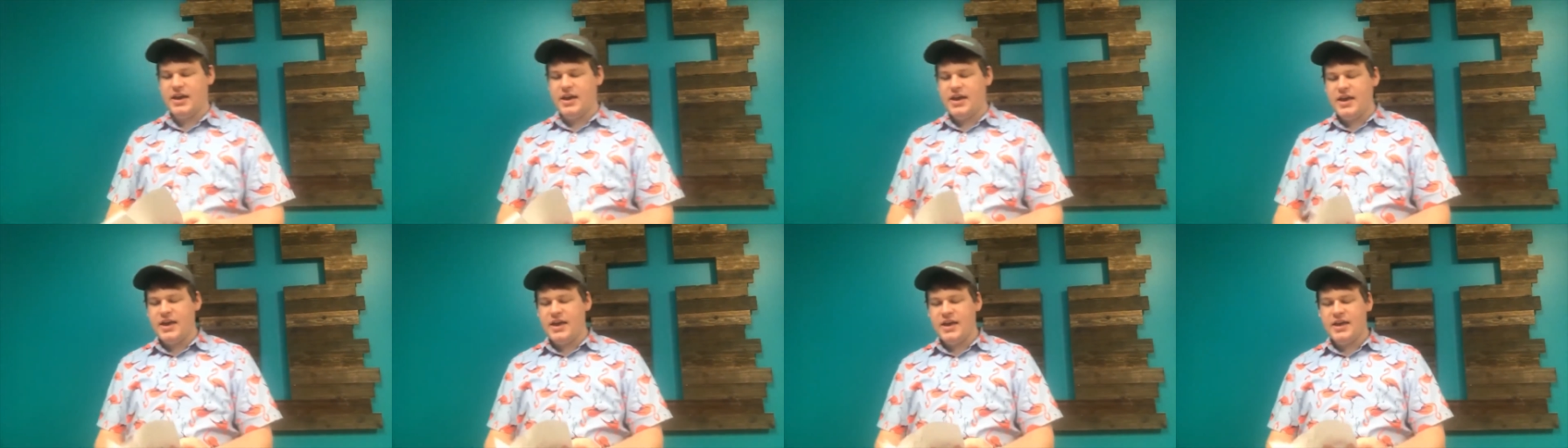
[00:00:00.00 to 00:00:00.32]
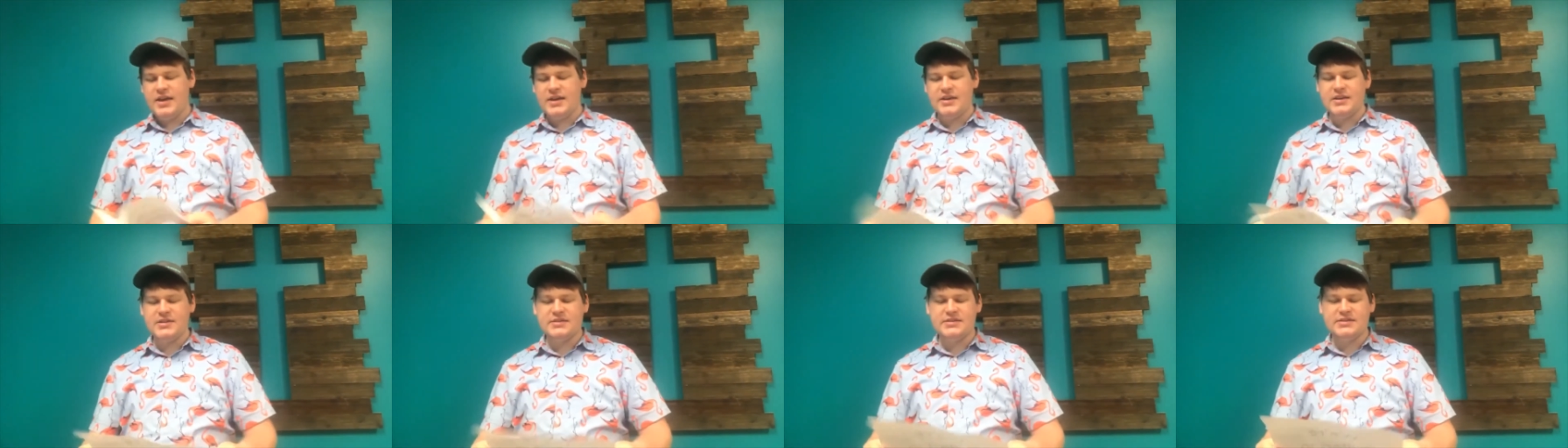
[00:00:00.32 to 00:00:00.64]

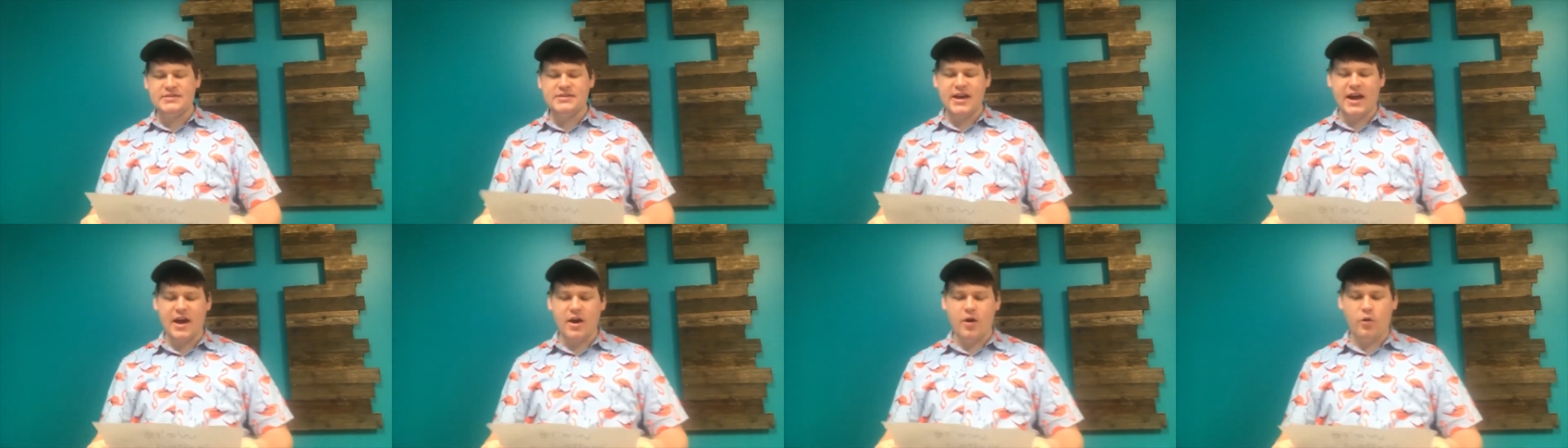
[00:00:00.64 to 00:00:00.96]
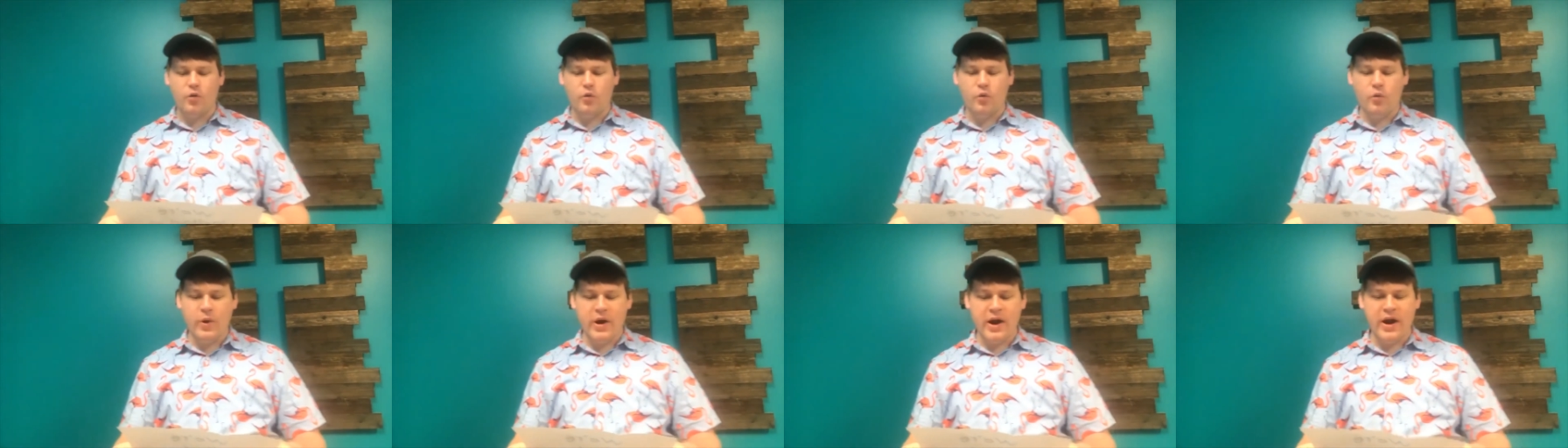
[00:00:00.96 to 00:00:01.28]
is
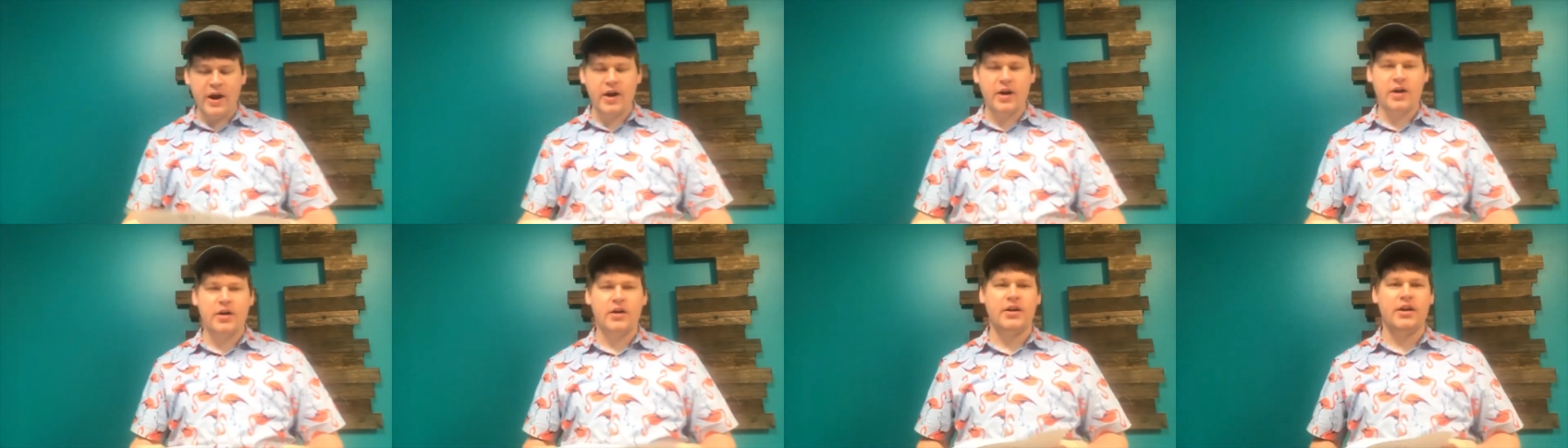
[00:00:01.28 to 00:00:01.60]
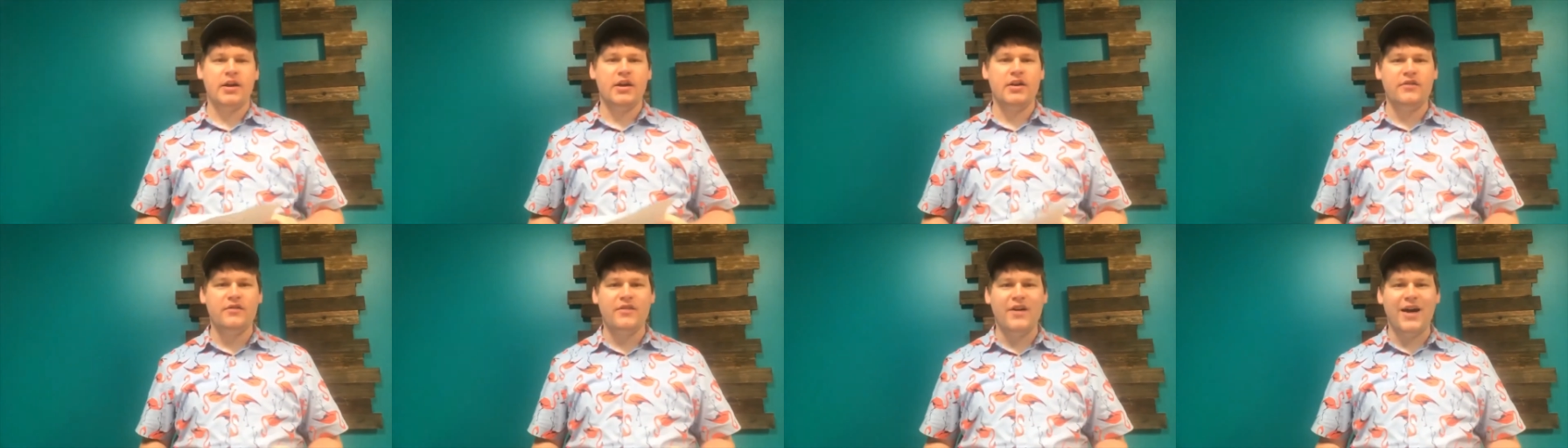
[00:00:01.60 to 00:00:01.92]
that we're
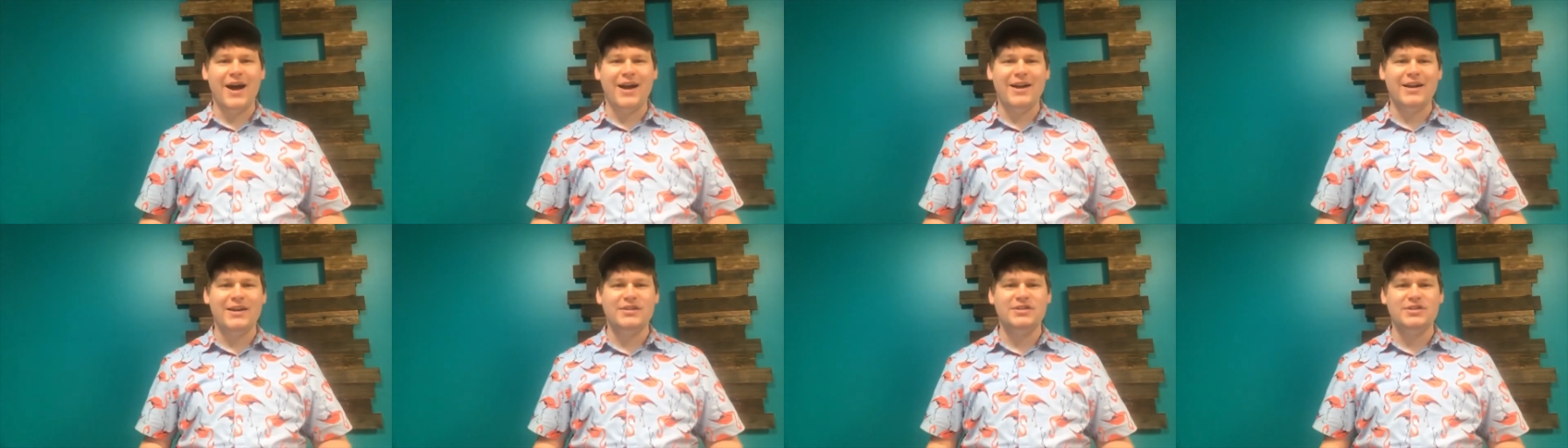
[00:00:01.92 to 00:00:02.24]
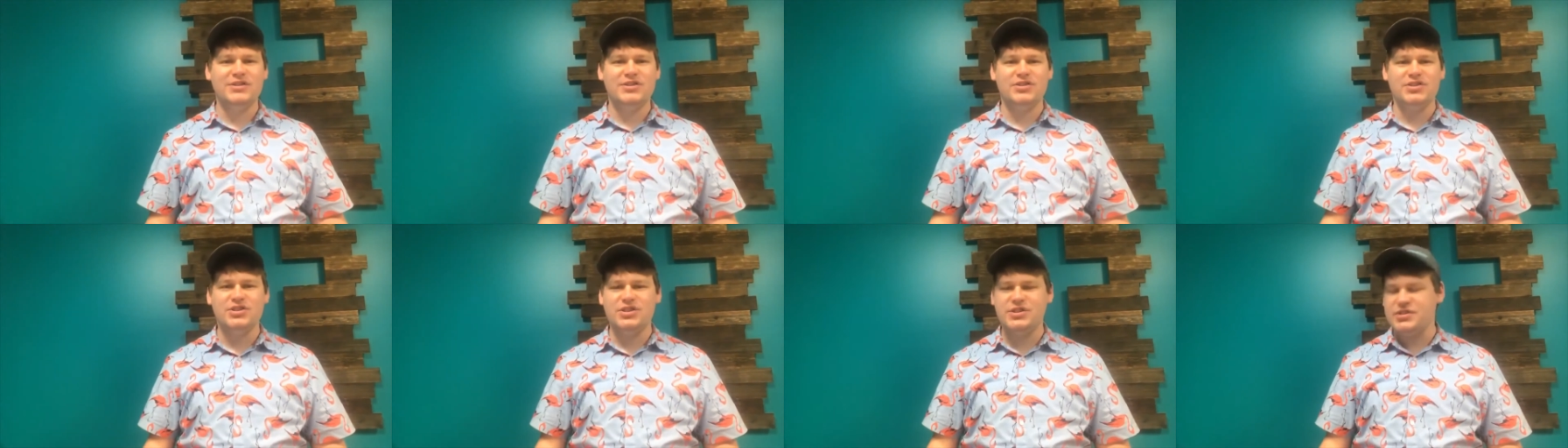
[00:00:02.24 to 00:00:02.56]
invited
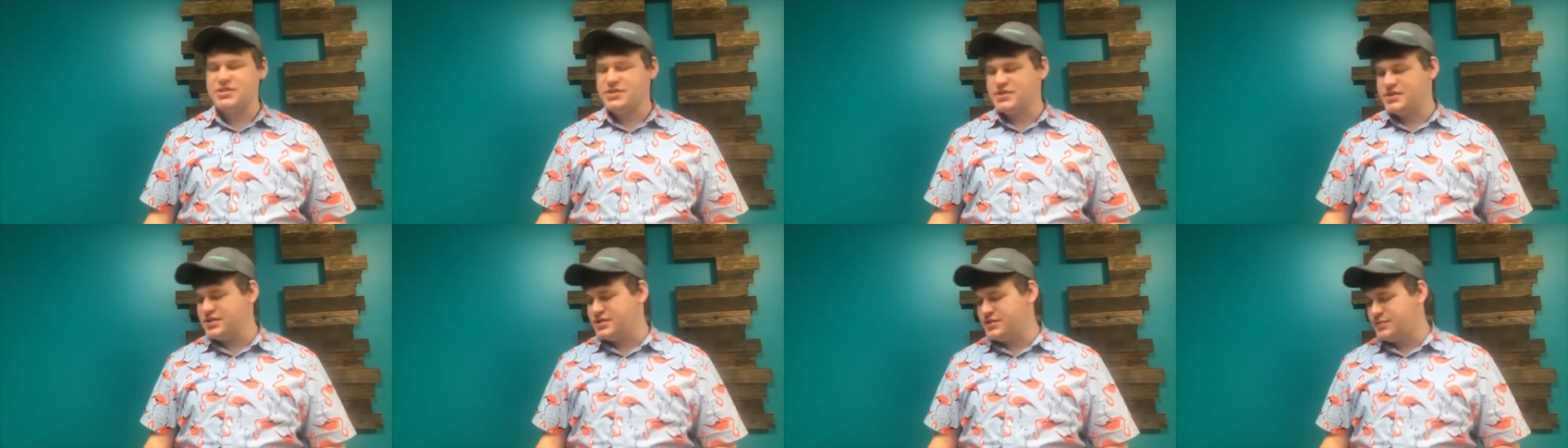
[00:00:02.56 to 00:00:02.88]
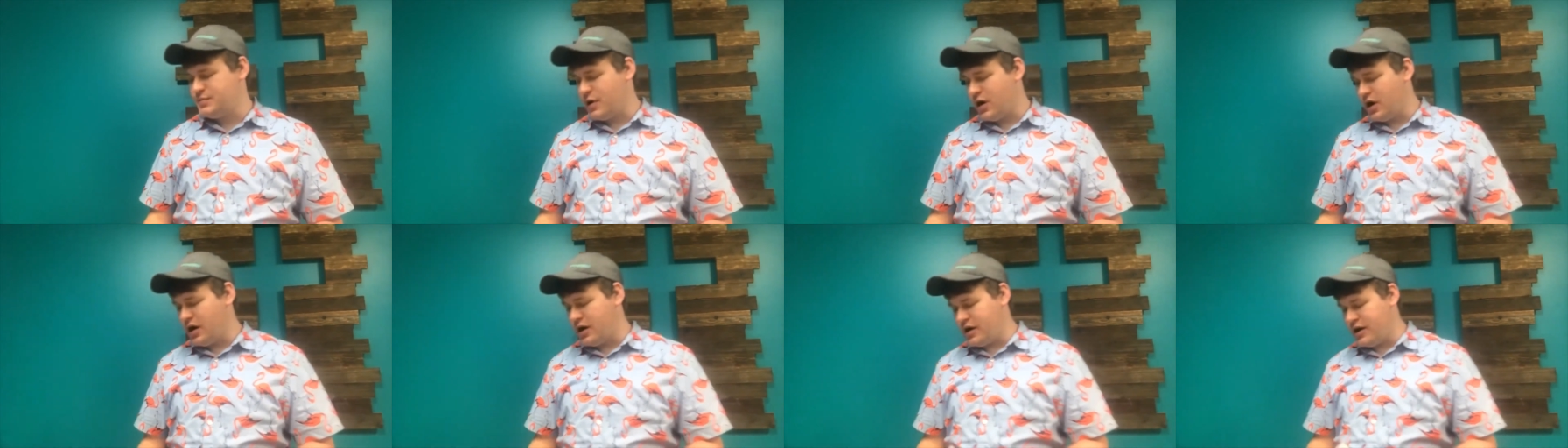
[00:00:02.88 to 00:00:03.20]
to Jesus's
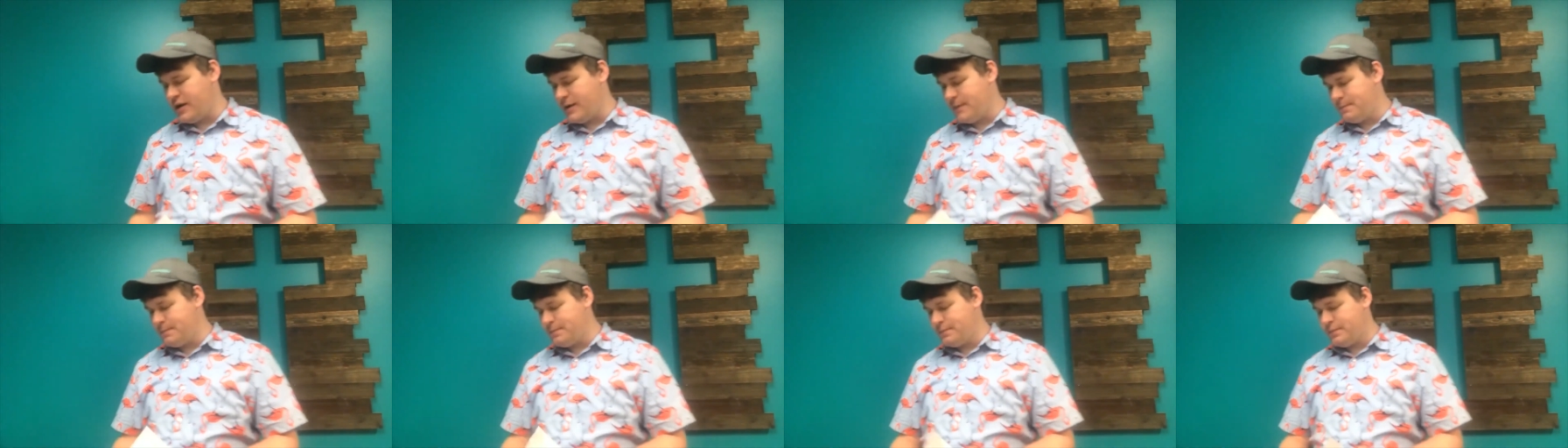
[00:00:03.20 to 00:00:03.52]
party.